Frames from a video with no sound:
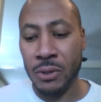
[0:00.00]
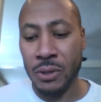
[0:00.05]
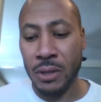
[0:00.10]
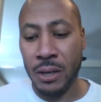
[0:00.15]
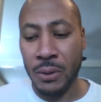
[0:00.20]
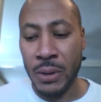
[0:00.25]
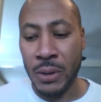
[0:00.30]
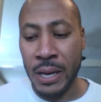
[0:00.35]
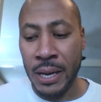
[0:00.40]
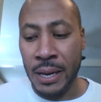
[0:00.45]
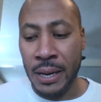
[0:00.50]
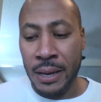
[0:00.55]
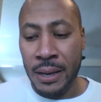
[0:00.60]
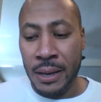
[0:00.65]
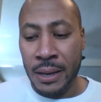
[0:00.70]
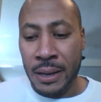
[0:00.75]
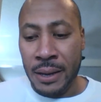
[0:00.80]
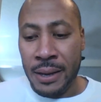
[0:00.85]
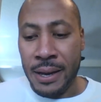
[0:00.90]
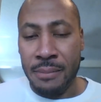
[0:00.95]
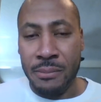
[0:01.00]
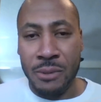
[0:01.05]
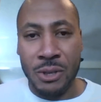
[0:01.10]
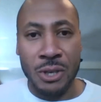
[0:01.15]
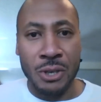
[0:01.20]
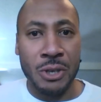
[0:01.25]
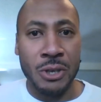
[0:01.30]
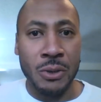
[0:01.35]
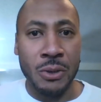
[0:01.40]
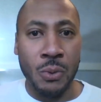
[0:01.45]
So
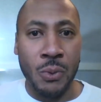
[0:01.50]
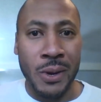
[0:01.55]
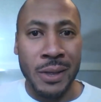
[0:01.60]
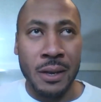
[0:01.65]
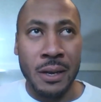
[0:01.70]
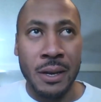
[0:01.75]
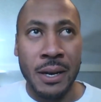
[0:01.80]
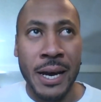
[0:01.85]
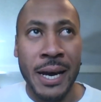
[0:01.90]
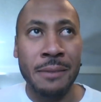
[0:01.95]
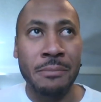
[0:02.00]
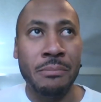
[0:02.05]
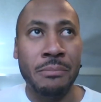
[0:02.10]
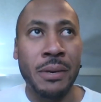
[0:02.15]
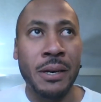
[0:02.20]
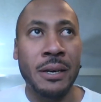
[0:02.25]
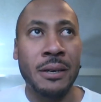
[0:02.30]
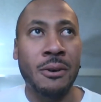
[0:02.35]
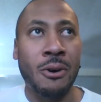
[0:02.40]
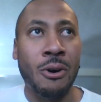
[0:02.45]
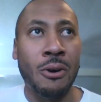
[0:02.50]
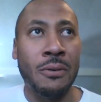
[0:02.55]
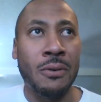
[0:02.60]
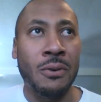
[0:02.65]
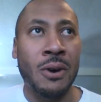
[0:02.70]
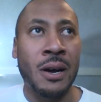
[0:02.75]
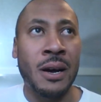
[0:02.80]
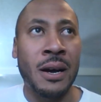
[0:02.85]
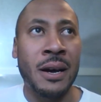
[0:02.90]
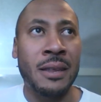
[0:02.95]
NBC should win the night, but
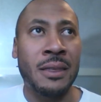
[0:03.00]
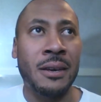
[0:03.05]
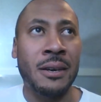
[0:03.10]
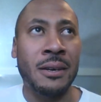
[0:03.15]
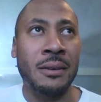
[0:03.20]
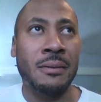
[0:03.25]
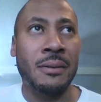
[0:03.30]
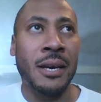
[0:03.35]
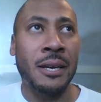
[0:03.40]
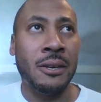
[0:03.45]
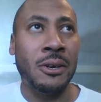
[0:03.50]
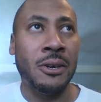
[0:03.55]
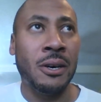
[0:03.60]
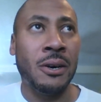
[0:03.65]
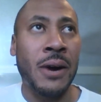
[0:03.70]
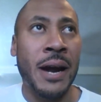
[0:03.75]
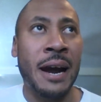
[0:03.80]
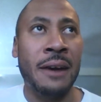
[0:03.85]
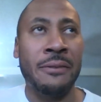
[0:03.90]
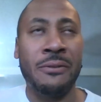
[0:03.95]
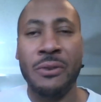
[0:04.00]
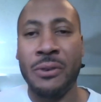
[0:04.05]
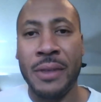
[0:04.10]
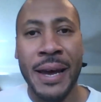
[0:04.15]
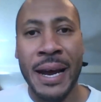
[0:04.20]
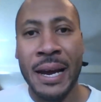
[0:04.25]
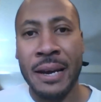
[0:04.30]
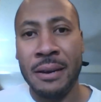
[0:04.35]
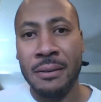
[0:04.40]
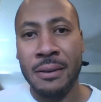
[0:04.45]
overall, I think they know after
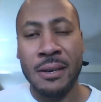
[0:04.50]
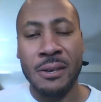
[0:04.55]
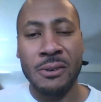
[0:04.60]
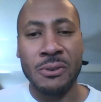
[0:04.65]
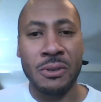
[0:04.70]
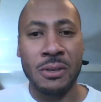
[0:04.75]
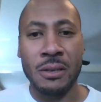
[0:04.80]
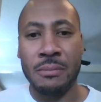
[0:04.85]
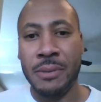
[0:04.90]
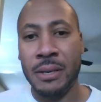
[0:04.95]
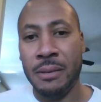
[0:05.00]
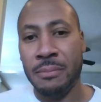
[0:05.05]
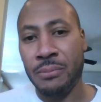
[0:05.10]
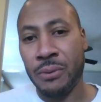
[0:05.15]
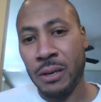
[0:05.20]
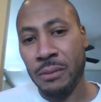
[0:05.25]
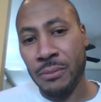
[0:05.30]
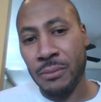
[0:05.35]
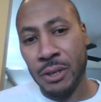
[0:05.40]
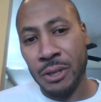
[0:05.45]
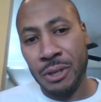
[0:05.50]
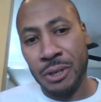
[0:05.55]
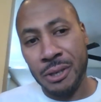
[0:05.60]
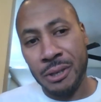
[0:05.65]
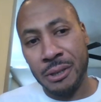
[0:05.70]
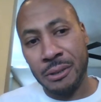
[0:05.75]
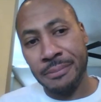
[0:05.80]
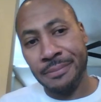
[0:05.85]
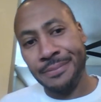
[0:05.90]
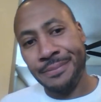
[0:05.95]
that, you know, it's going to be pretty
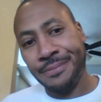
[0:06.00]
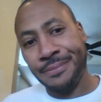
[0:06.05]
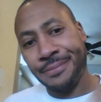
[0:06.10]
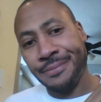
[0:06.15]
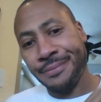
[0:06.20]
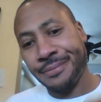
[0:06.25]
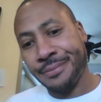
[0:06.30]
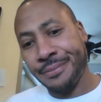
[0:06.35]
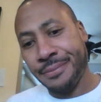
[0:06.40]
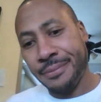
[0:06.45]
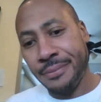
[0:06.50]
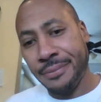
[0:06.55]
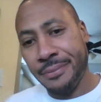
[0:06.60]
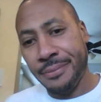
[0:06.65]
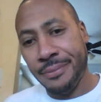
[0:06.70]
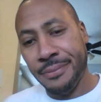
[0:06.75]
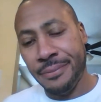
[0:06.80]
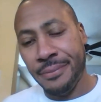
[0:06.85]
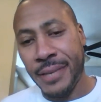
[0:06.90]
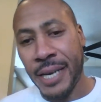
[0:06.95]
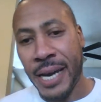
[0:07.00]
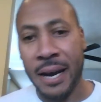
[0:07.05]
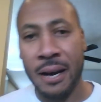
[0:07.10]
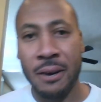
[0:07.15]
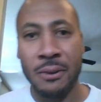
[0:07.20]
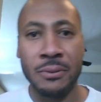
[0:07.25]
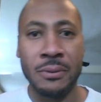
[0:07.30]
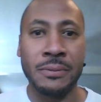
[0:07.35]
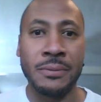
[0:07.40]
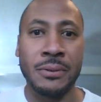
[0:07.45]
much
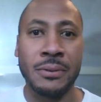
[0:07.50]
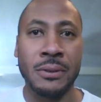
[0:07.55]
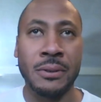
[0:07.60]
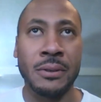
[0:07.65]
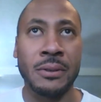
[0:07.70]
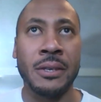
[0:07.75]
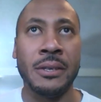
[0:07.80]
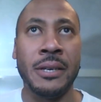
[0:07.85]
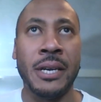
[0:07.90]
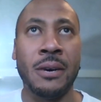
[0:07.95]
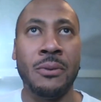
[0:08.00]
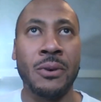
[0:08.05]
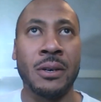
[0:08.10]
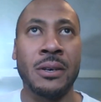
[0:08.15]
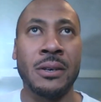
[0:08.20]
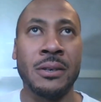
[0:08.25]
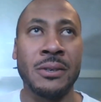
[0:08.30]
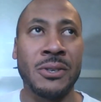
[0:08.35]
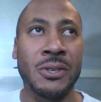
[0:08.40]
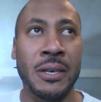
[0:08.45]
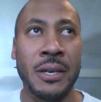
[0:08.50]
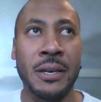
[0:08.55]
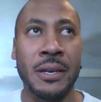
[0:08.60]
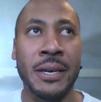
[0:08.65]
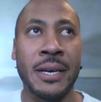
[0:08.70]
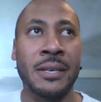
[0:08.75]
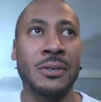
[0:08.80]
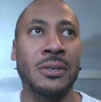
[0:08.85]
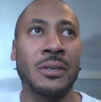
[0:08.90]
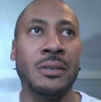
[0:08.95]
down for the network on Sunday
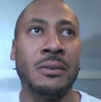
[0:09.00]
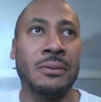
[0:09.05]
nights.